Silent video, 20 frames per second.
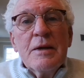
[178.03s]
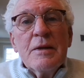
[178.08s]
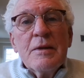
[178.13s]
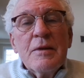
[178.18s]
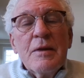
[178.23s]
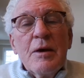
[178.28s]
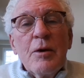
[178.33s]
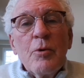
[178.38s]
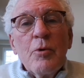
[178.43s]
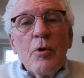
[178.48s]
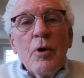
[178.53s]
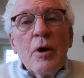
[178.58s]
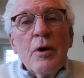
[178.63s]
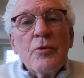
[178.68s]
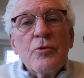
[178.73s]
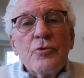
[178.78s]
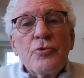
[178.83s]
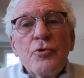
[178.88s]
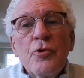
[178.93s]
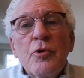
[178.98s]
They were
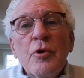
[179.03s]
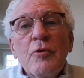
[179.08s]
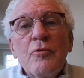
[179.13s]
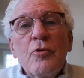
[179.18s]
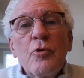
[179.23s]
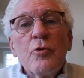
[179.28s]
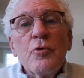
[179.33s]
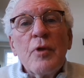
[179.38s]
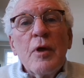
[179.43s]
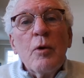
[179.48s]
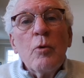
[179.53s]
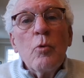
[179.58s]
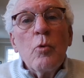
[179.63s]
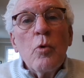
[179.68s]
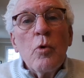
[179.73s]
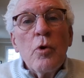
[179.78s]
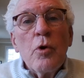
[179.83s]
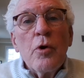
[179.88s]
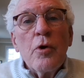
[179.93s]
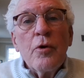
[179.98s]
uncertain of who they
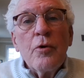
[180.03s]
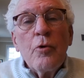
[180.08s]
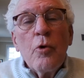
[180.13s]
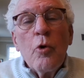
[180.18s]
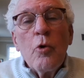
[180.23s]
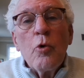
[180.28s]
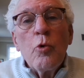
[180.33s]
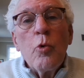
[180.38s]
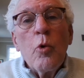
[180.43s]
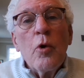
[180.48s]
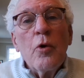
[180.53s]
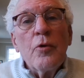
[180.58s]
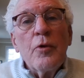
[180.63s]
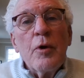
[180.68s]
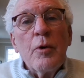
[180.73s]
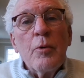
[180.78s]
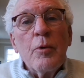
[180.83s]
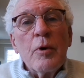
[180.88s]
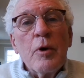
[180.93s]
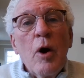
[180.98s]
were or where they
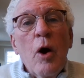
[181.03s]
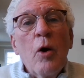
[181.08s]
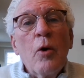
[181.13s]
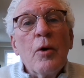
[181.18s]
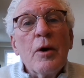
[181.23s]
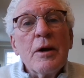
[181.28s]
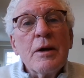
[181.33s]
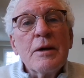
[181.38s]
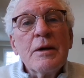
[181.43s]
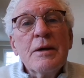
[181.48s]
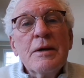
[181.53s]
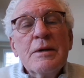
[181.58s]
were going.